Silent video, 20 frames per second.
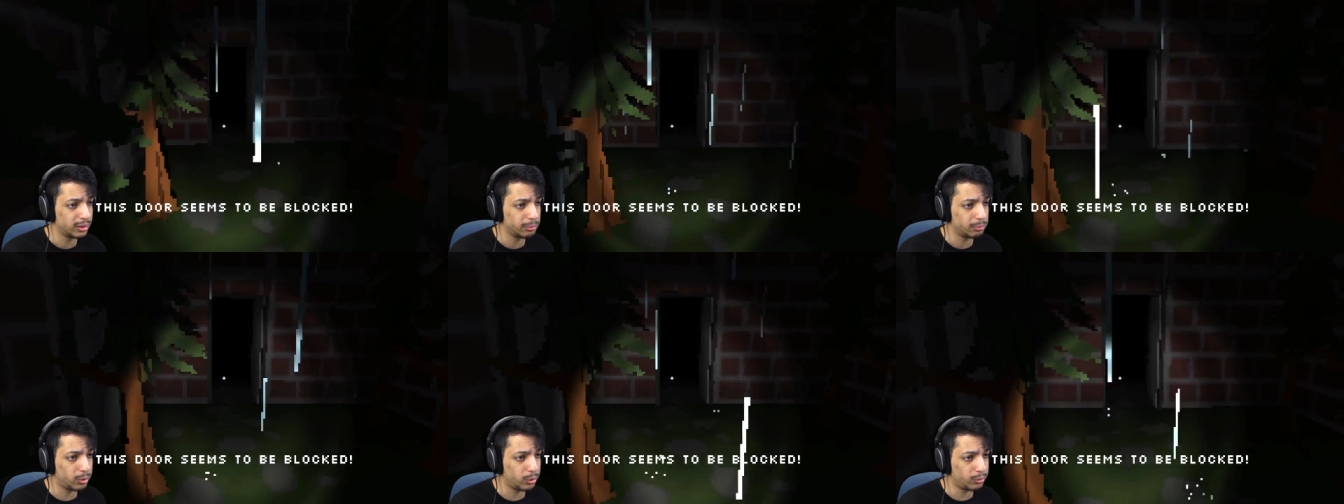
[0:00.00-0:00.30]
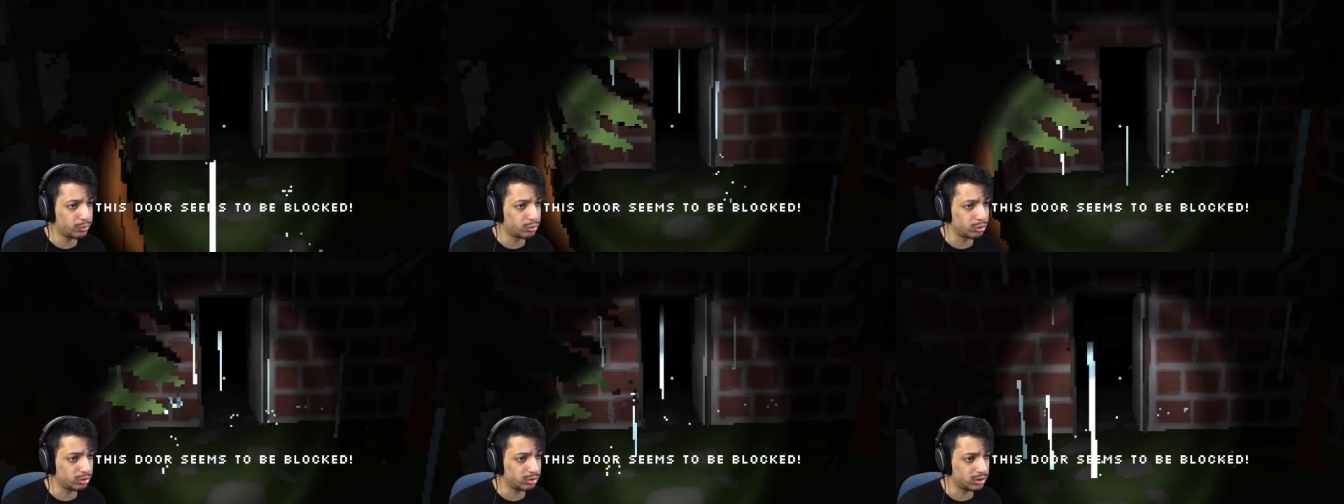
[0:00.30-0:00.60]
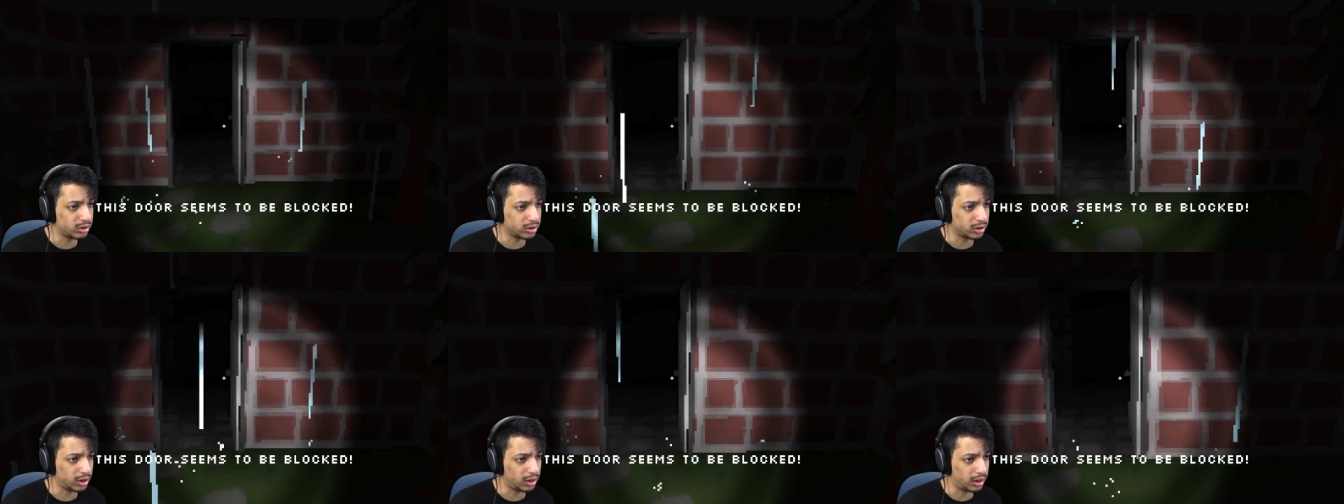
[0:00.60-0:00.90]
Both
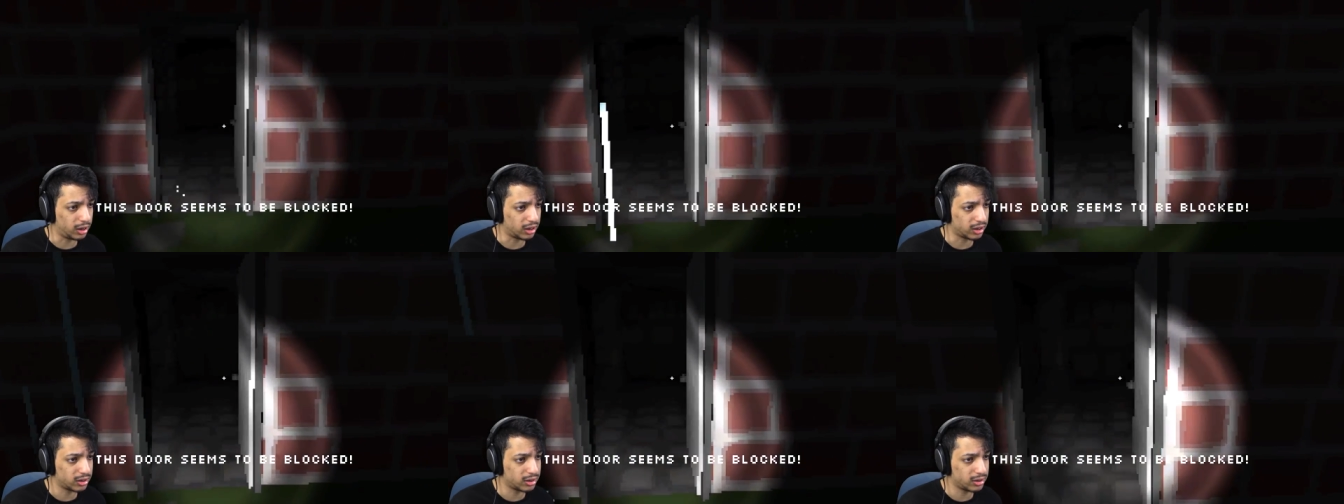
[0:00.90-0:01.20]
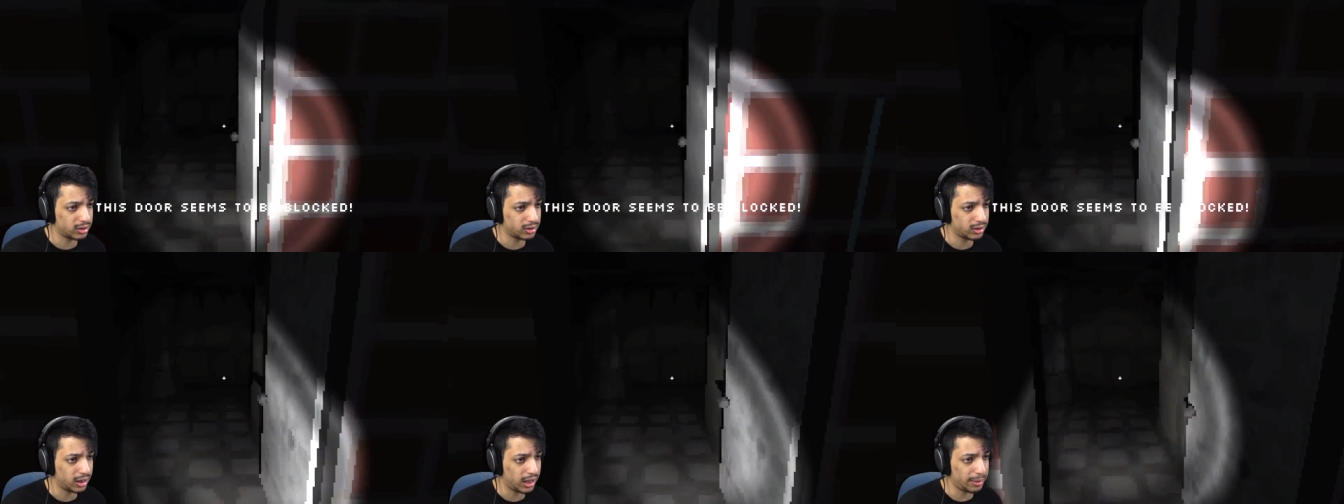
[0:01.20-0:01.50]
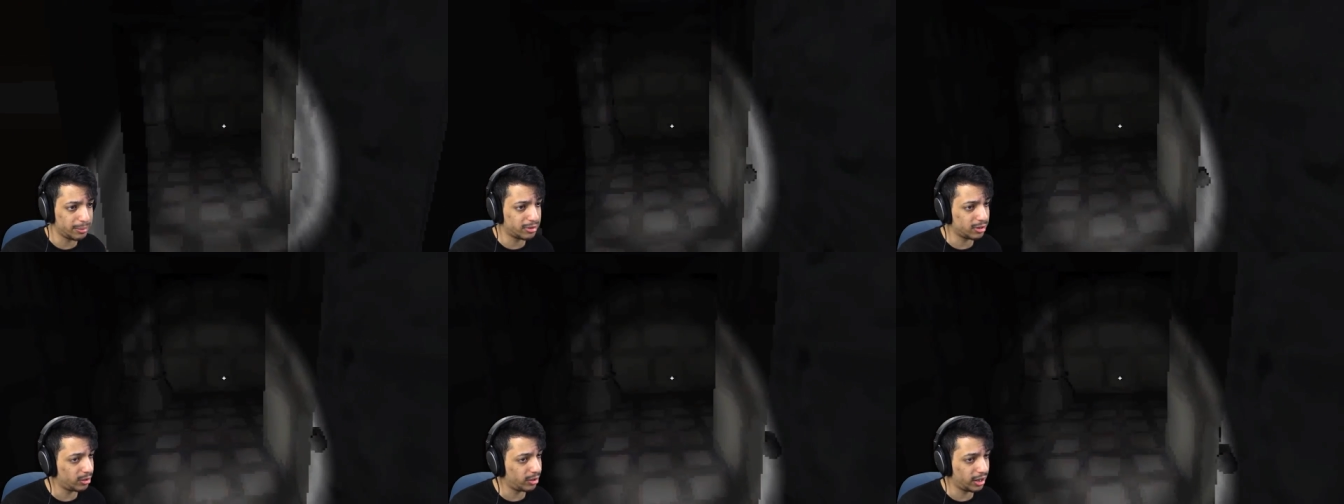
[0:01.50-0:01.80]
doors are locked.
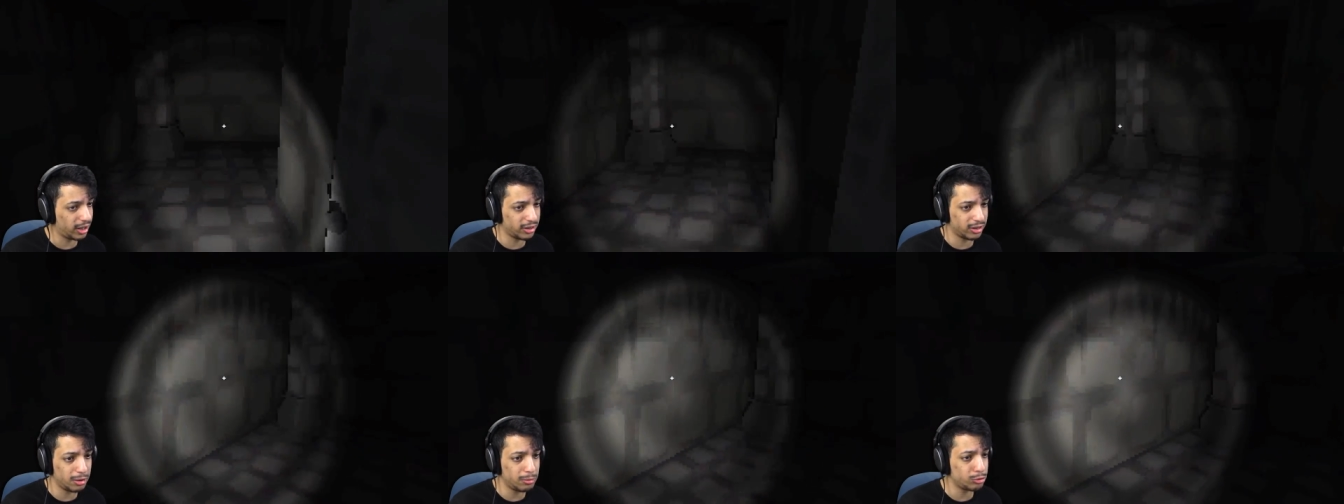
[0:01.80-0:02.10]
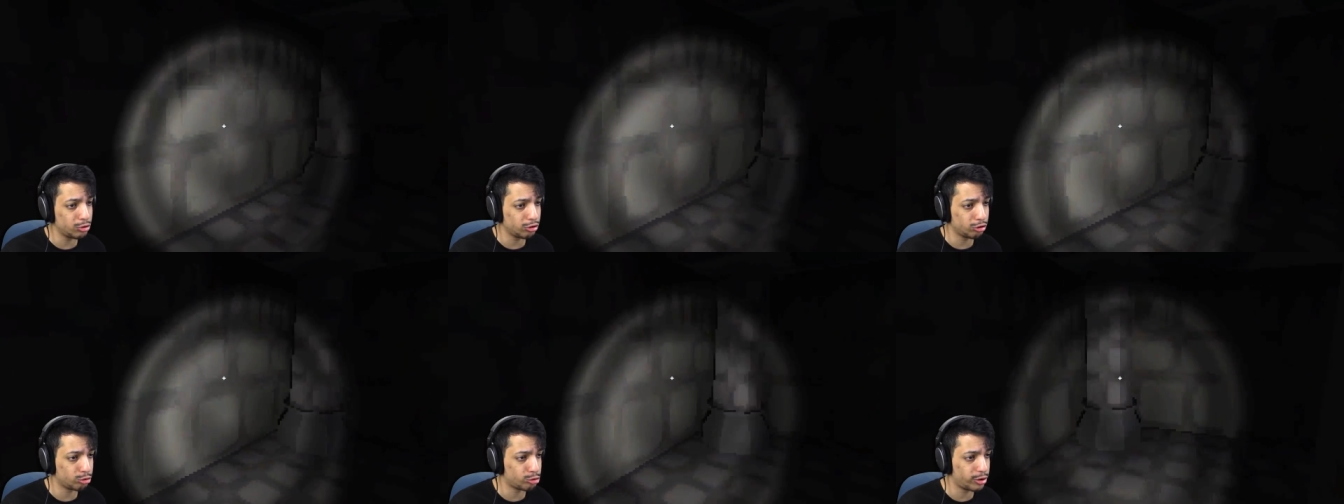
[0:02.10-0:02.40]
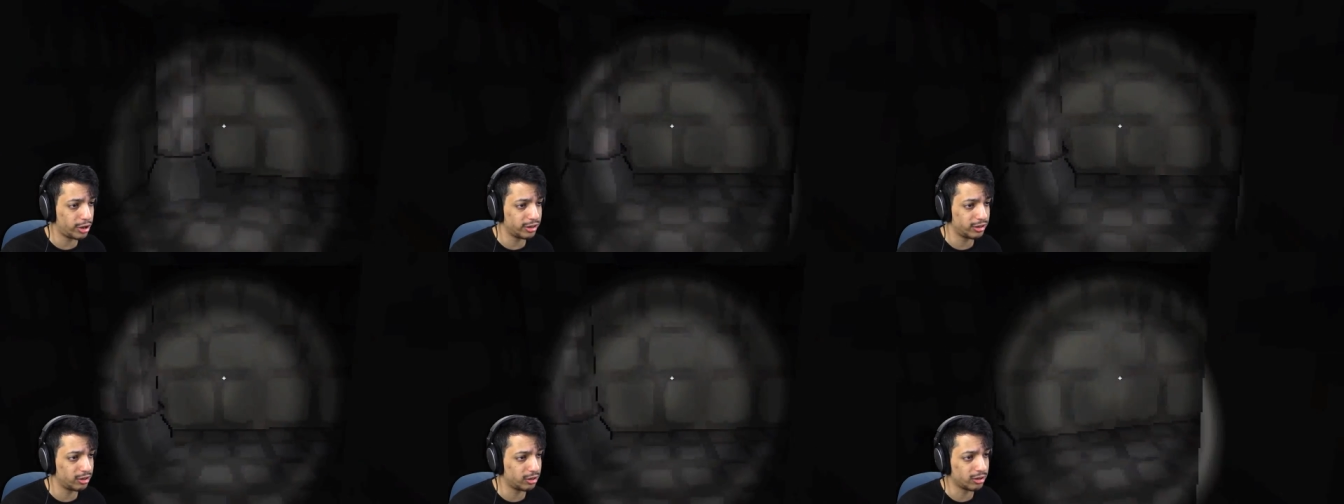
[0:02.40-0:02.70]
I'm sorry guys, I'm just
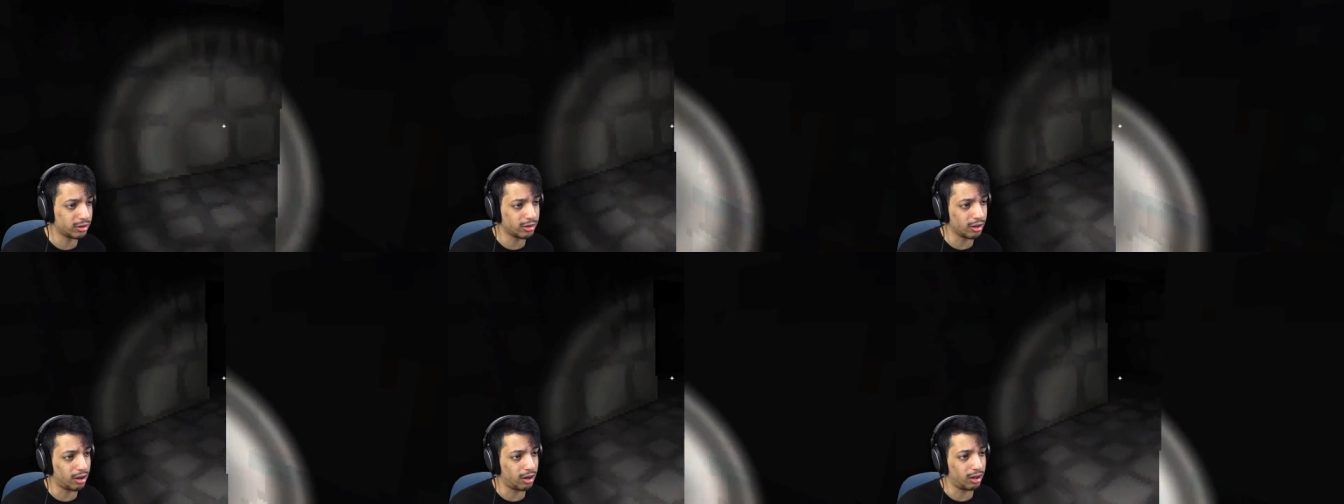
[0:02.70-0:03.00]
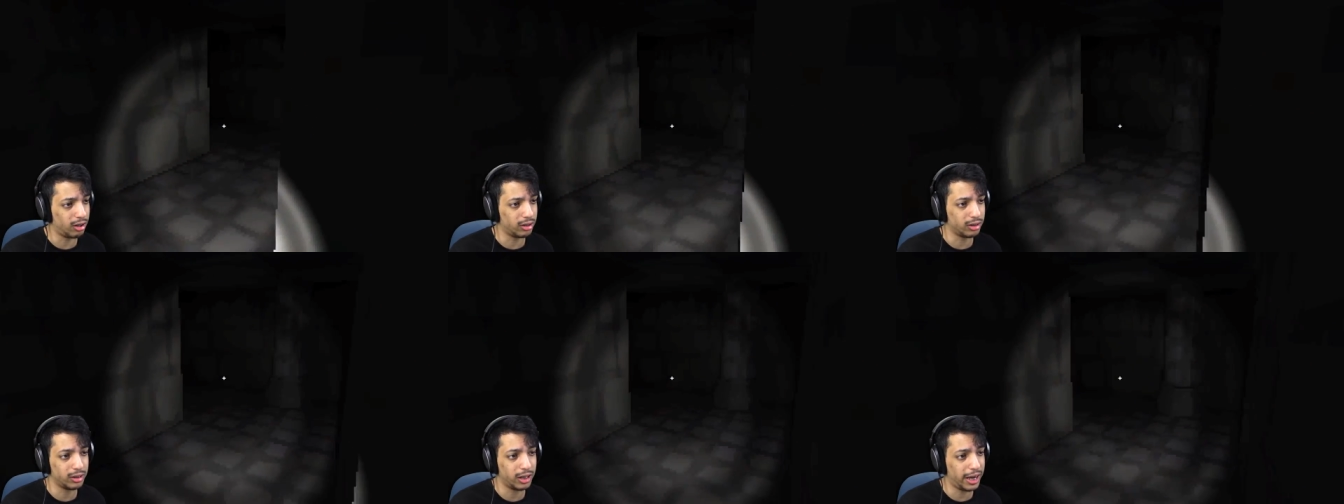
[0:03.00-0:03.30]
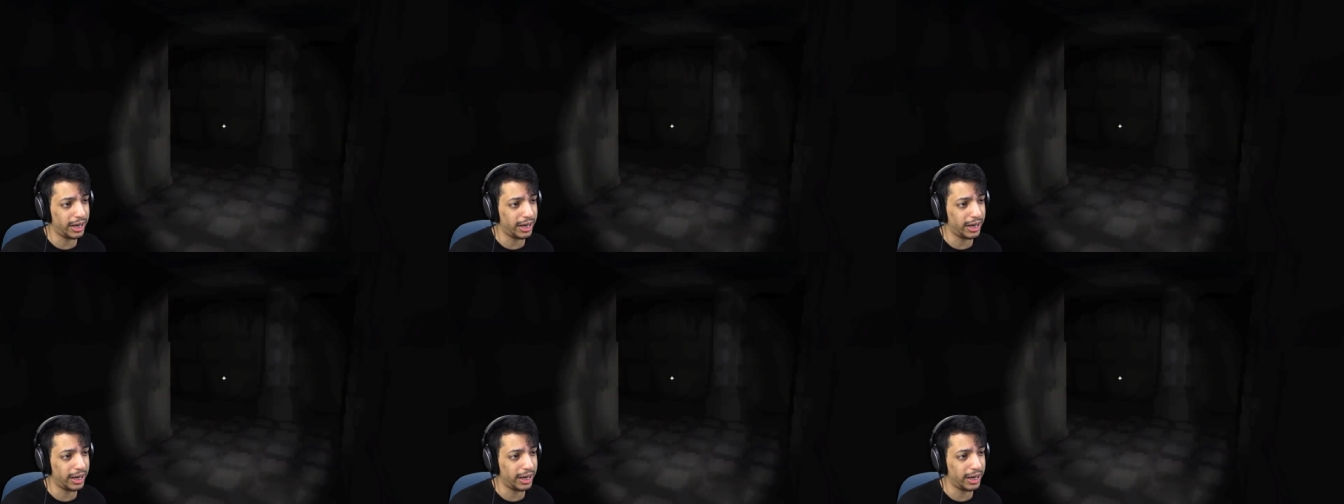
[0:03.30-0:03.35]
trying to stall.